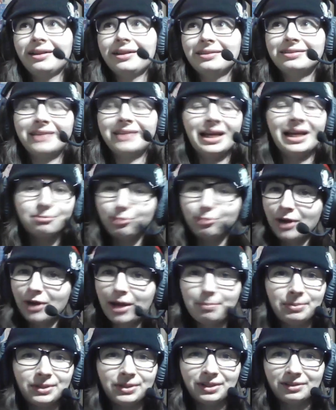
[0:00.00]
That's what I
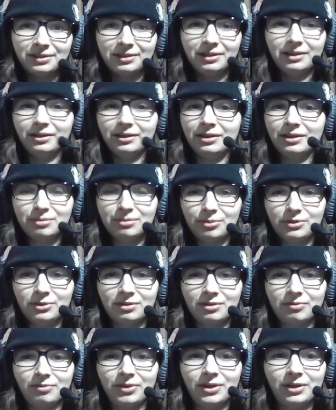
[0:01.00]
predicted in this
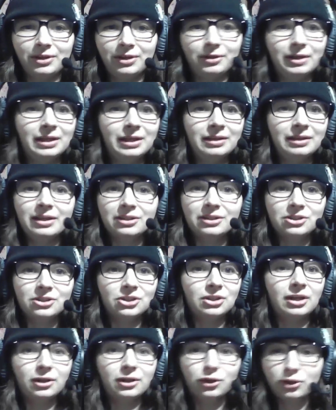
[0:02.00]
music video, and
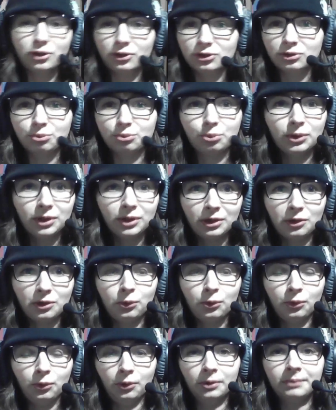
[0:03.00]
it looks really
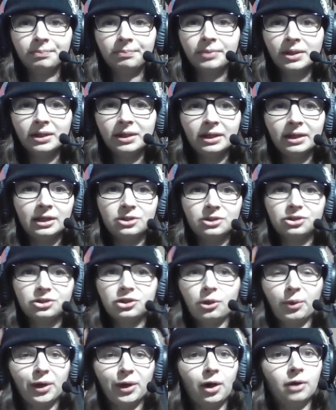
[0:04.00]
cool. It's
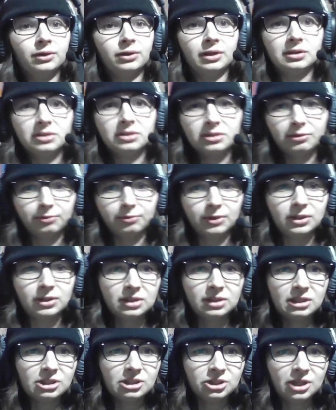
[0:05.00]
showing all the different
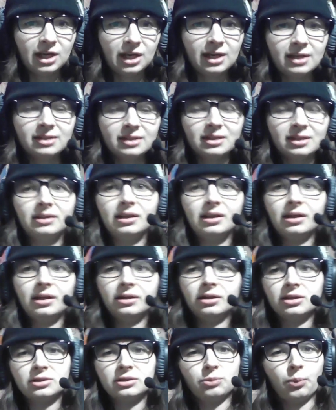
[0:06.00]
DJs, and then
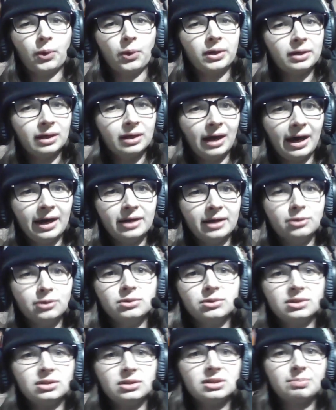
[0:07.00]
this one guy
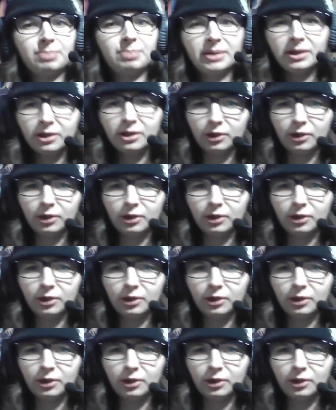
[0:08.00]
who's spinning